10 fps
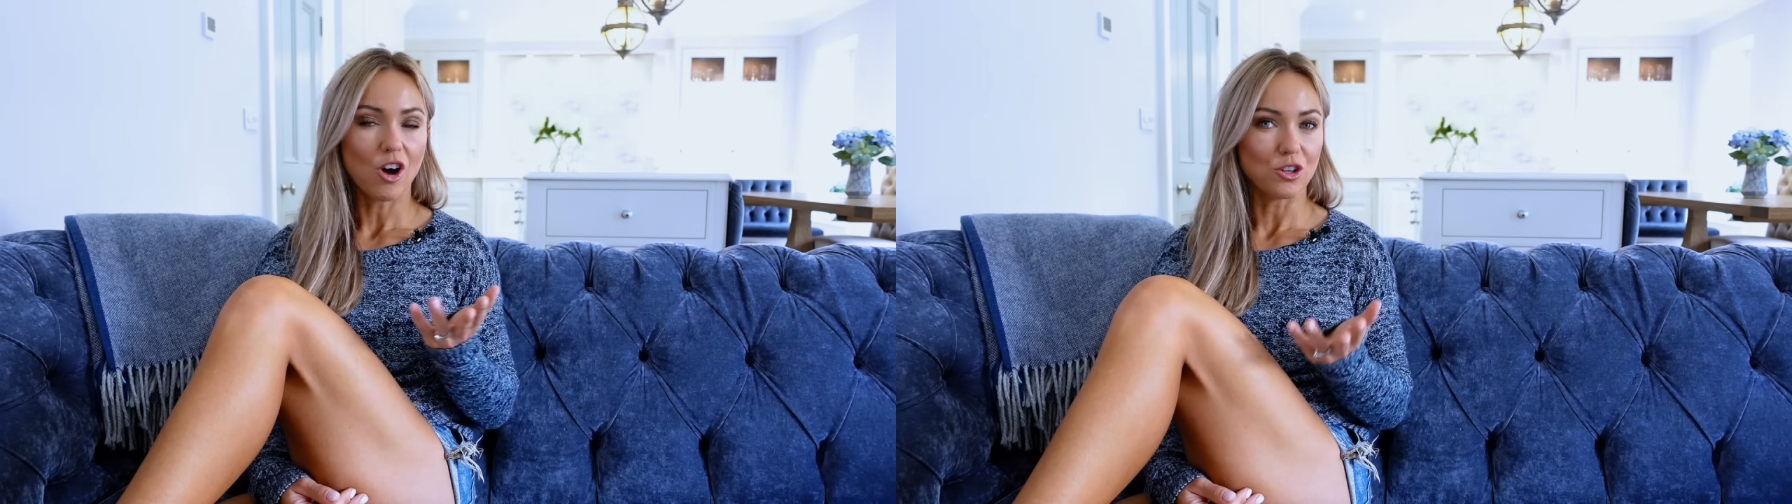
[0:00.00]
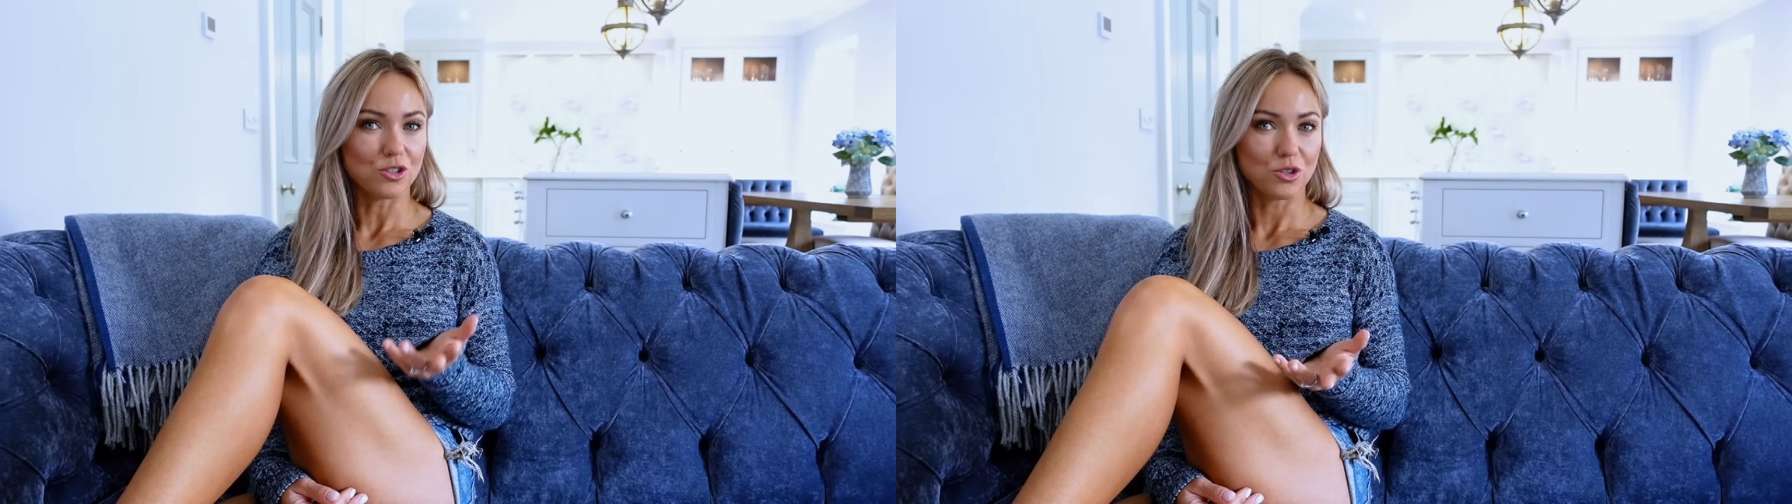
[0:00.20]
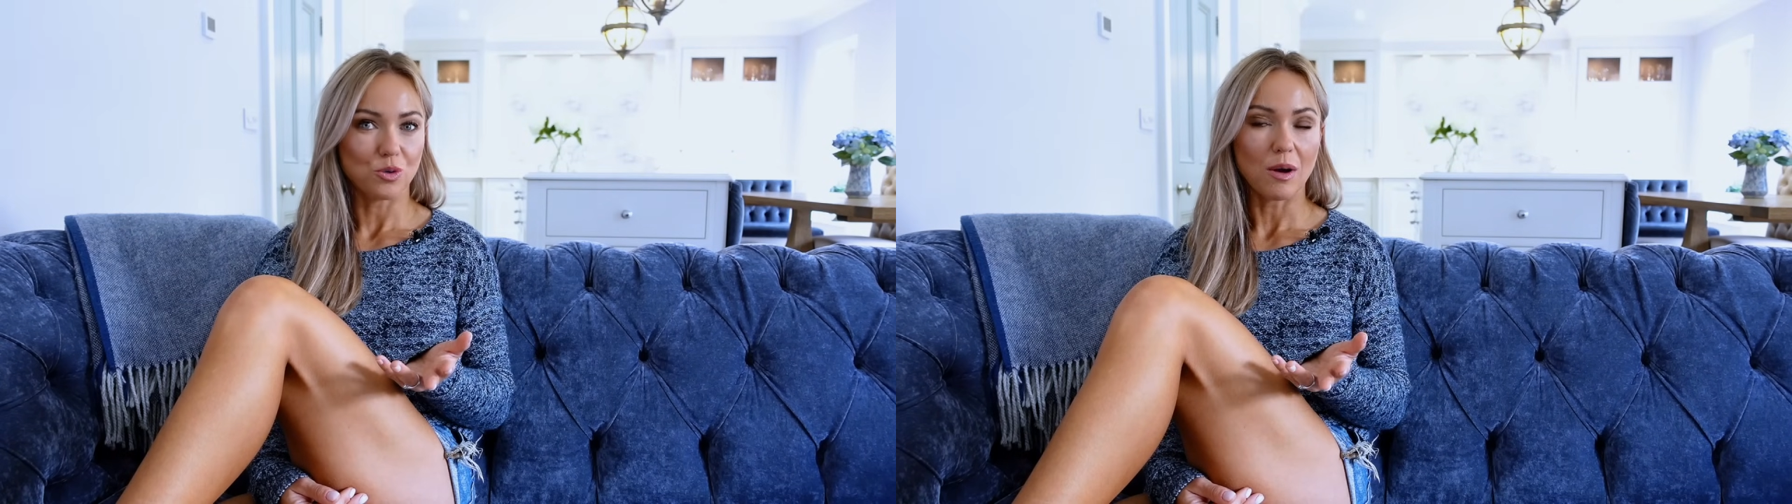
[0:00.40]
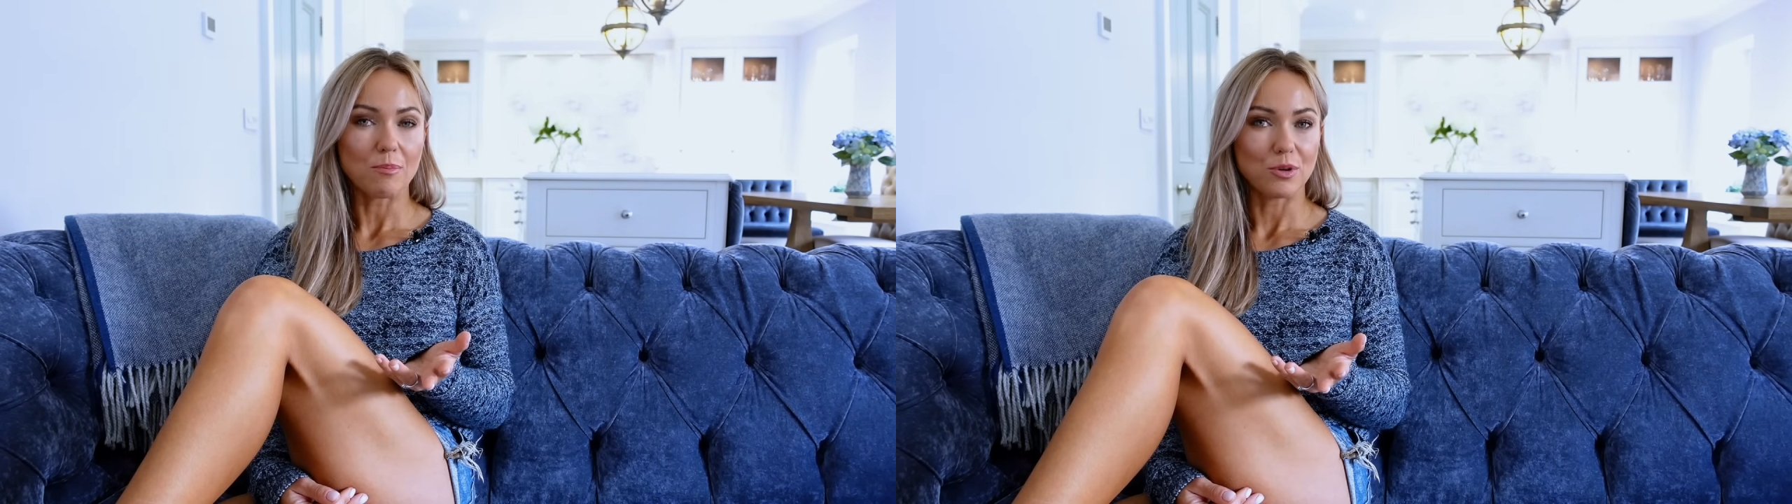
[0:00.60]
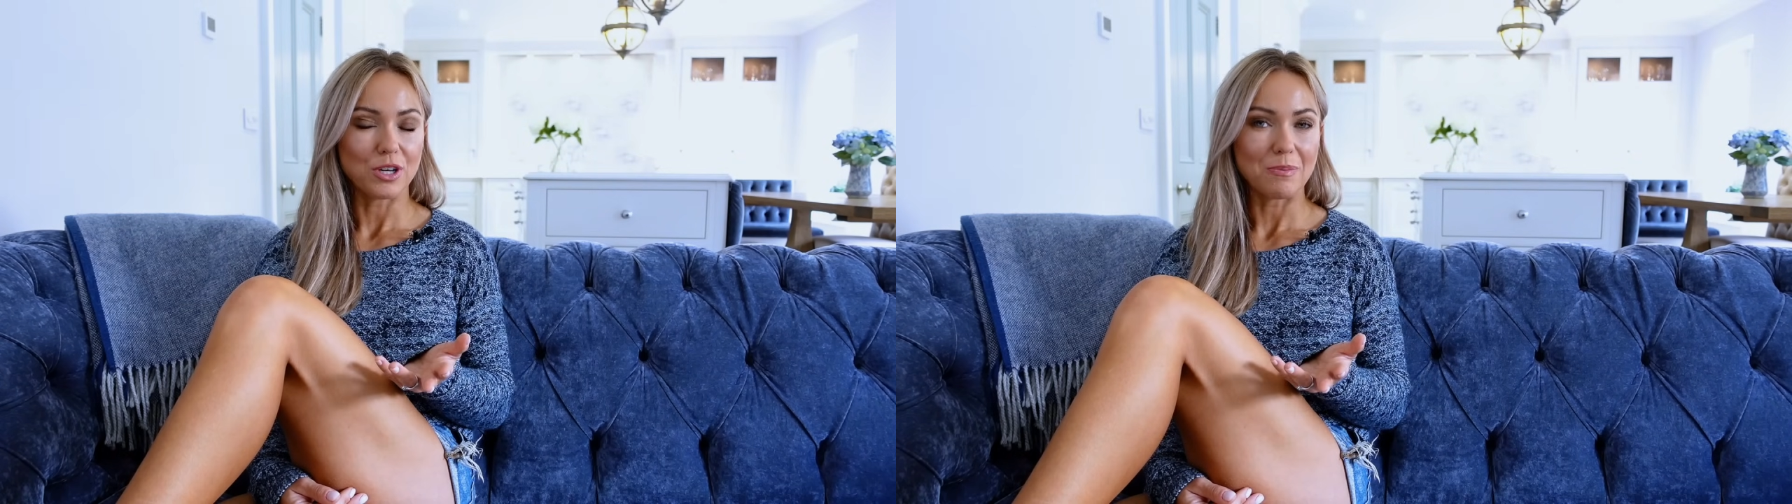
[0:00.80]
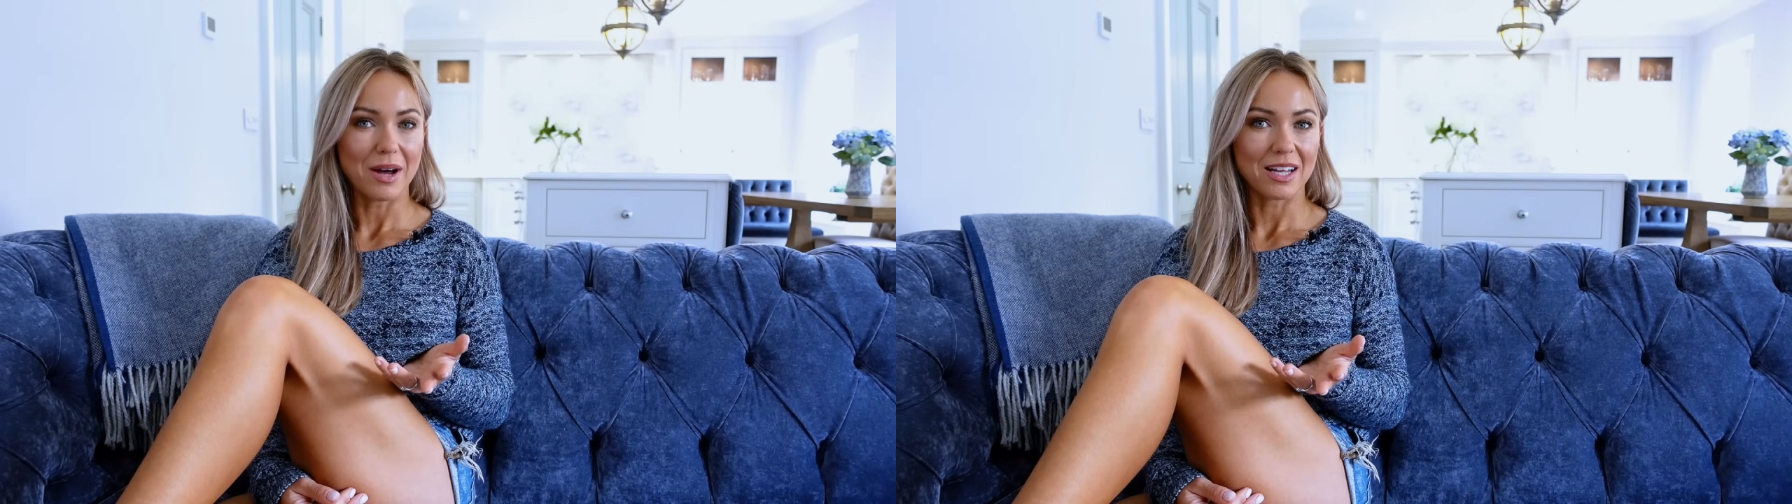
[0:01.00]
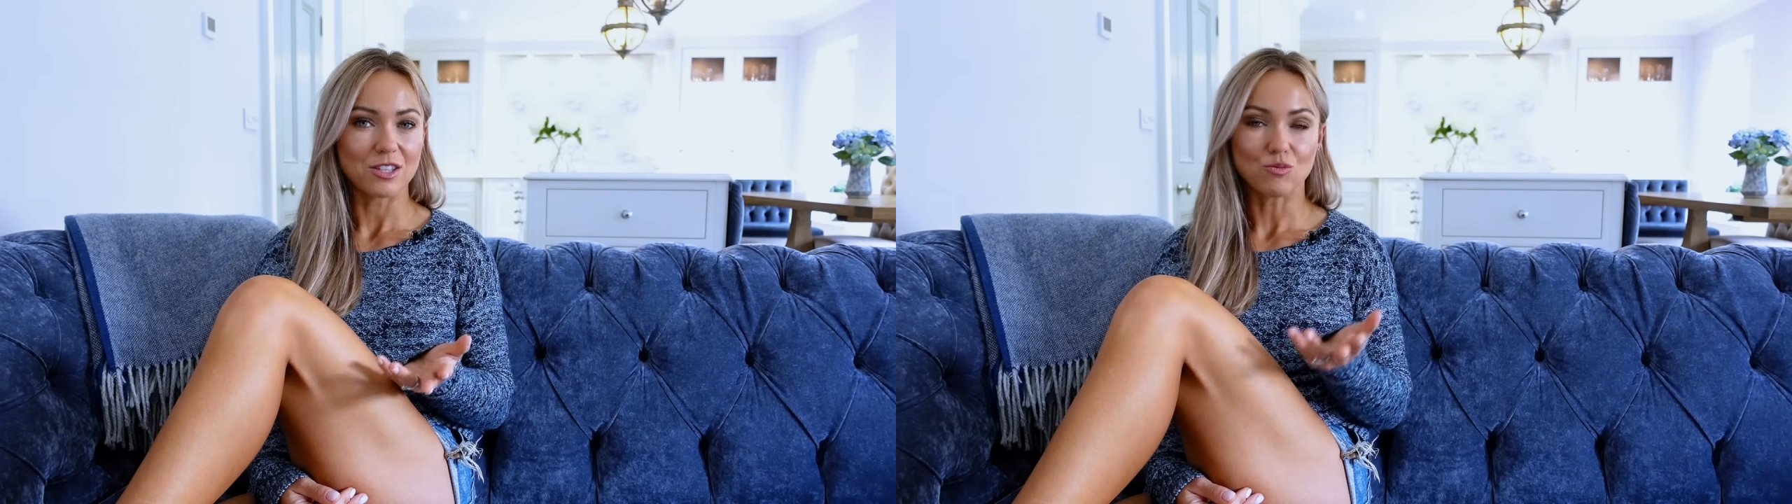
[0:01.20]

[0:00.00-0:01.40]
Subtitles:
also booty bands,